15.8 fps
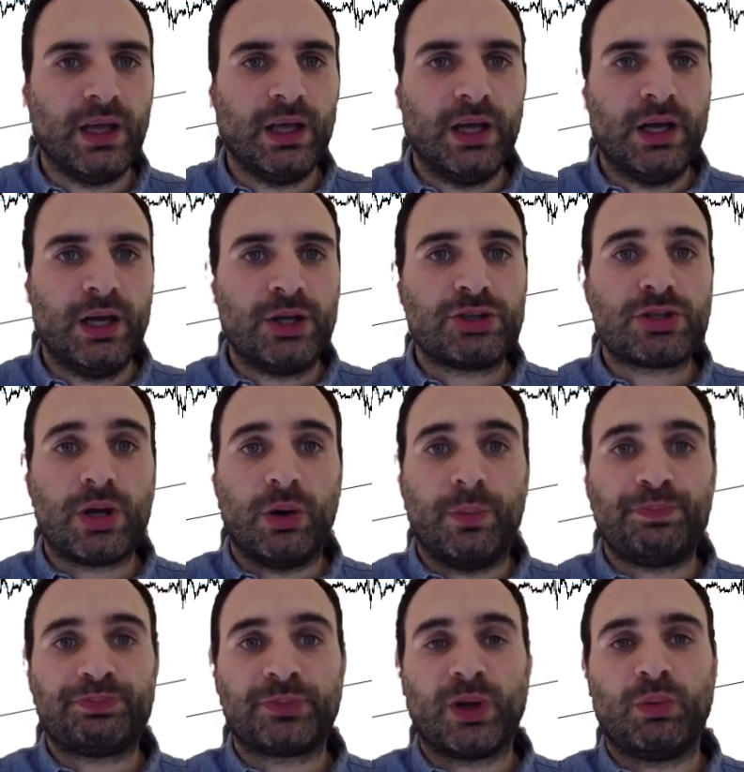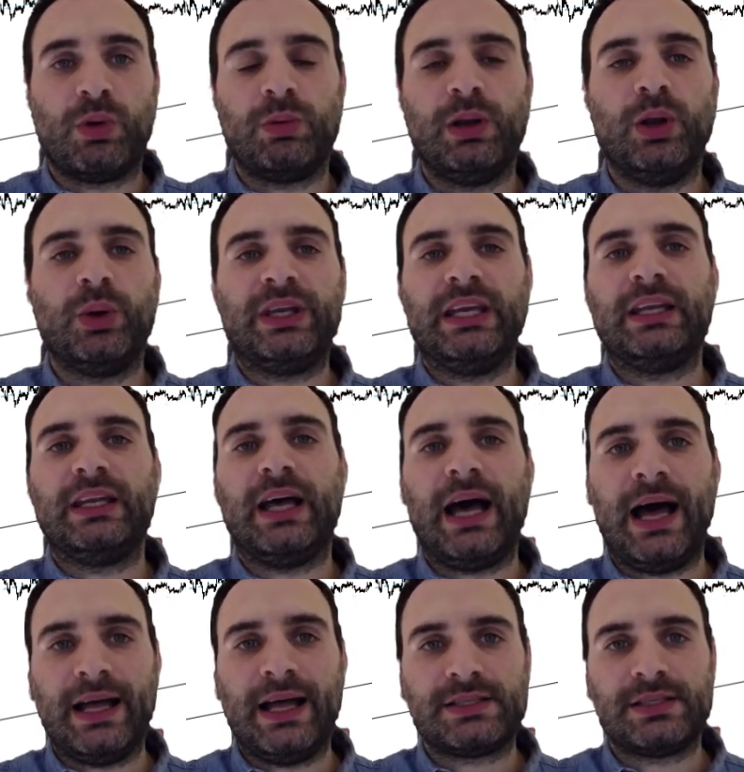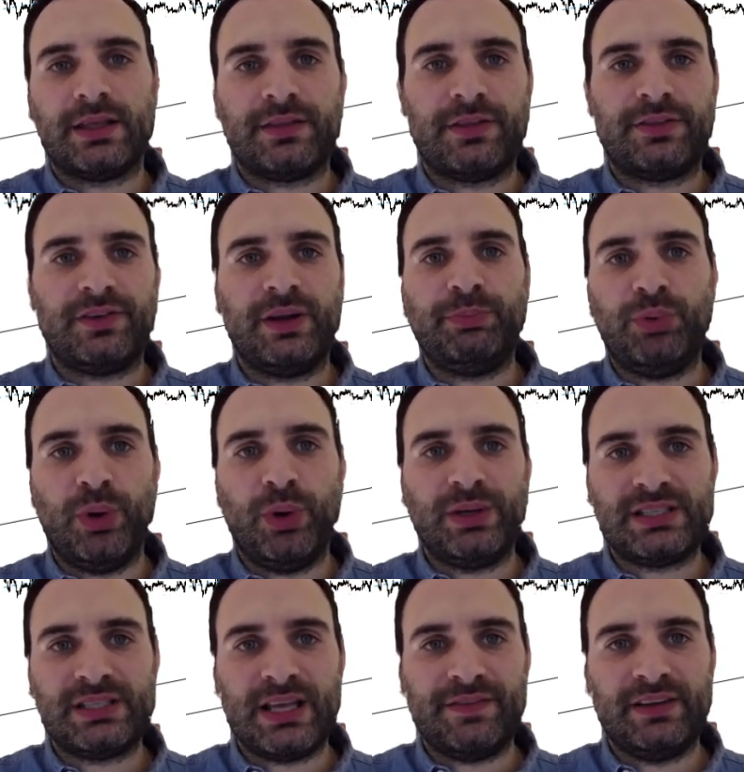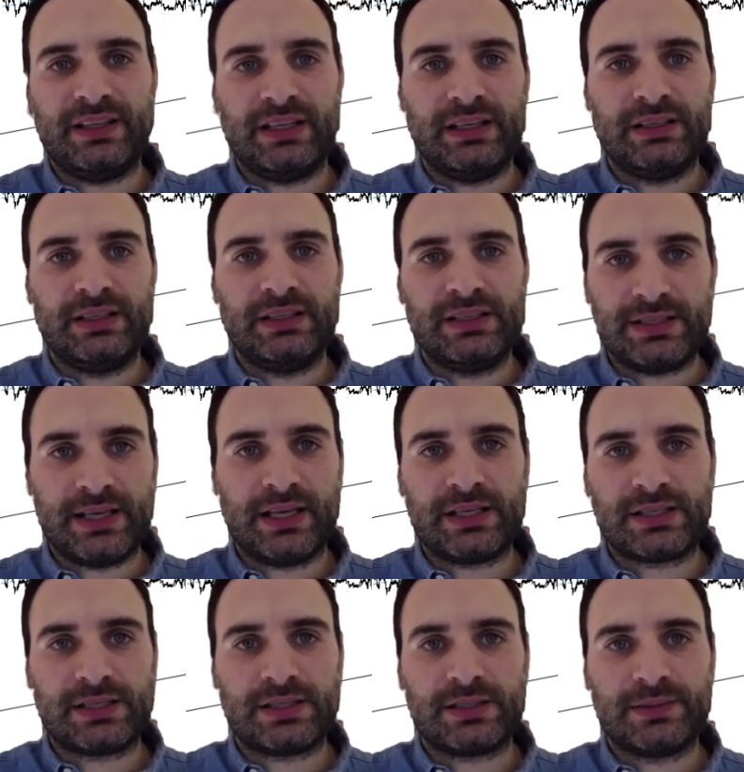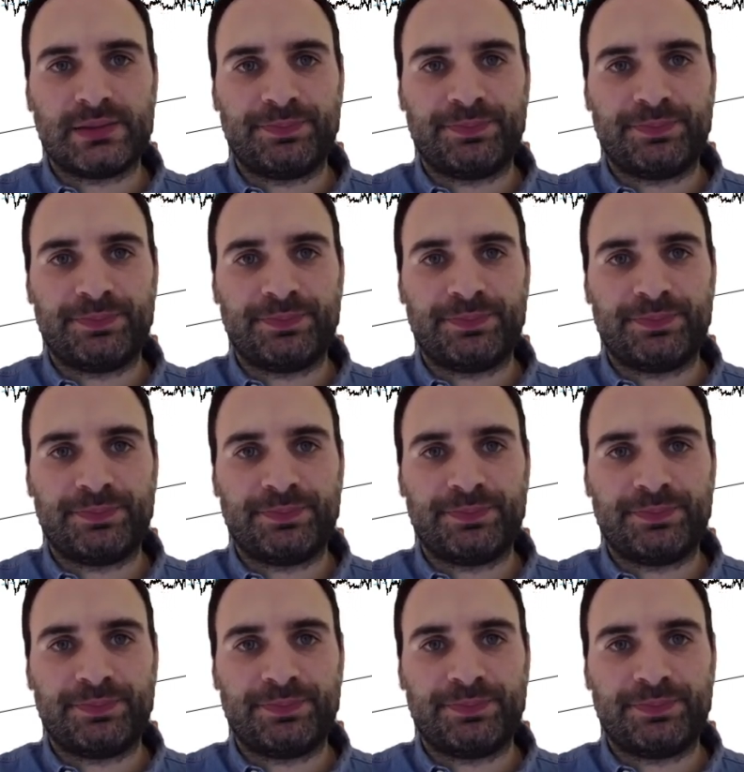So we were looking at the 3.76.